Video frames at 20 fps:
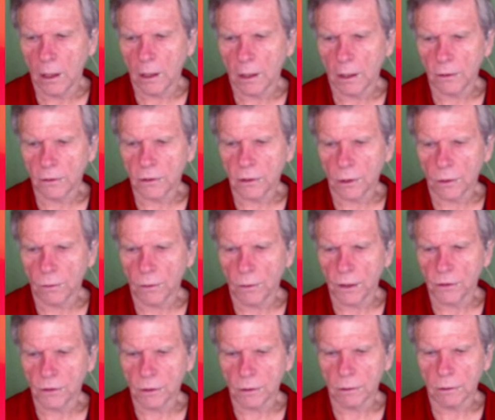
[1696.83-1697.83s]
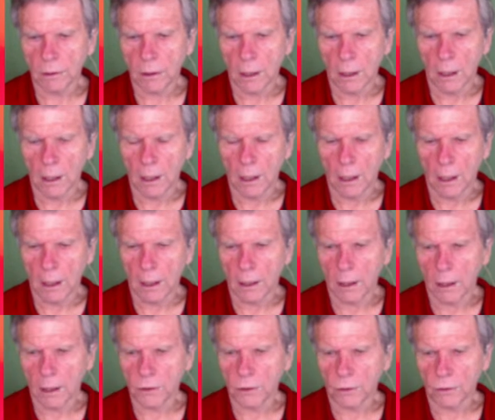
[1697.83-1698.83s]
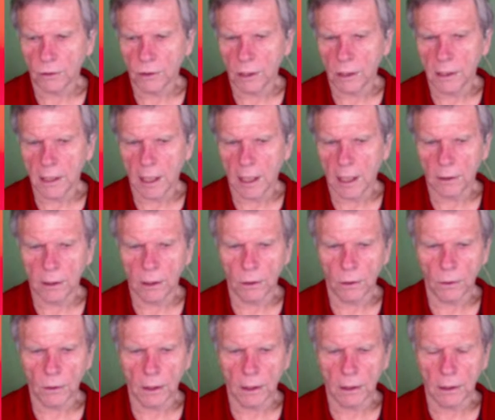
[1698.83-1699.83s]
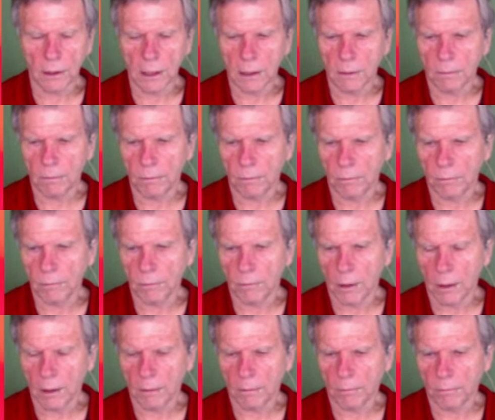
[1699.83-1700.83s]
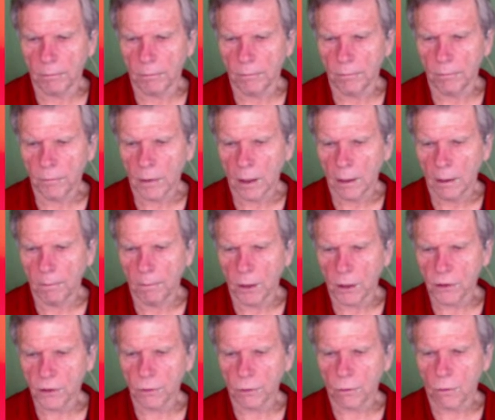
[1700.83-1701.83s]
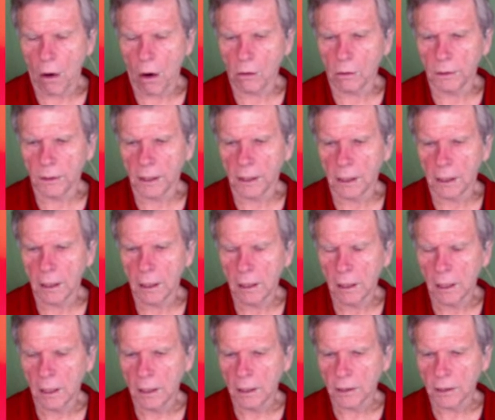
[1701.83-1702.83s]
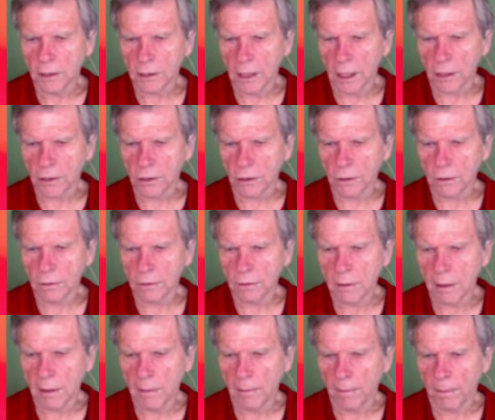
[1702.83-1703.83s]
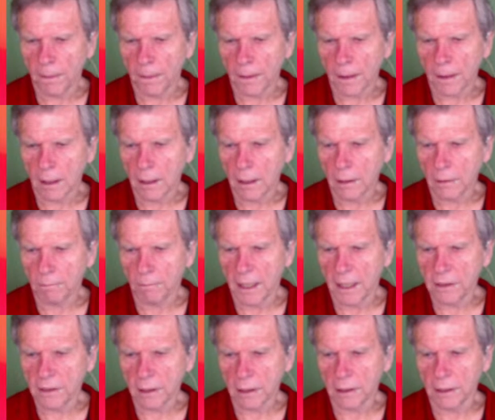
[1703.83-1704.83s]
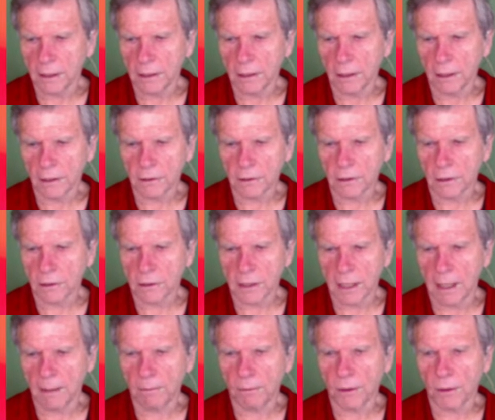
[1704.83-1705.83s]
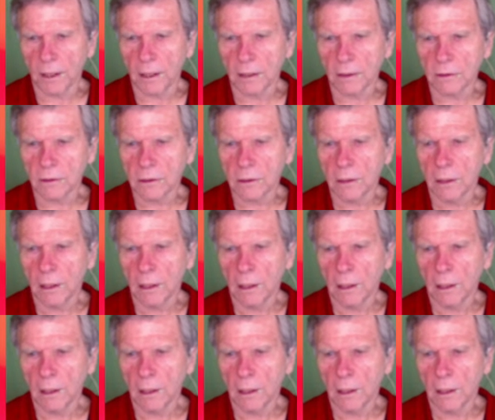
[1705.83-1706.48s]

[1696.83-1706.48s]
consideration. And as you can see down here in the picture quality section, it basically does the same things